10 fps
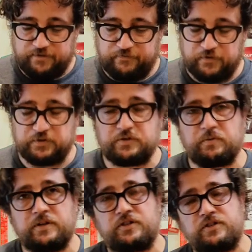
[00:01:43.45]
First
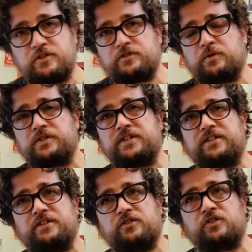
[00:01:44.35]
switch sort of
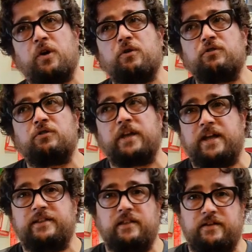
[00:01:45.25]
sets your total
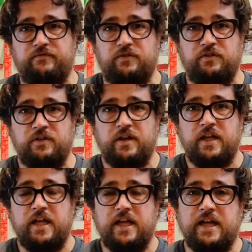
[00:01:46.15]
gain level,
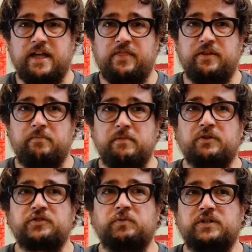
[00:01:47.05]
and the
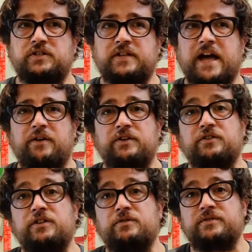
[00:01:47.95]
middle switch is how
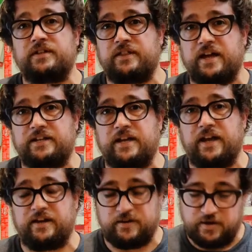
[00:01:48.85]
you're using that
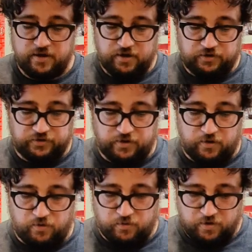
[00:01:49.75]
gain.
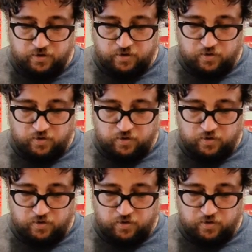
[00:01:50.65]
So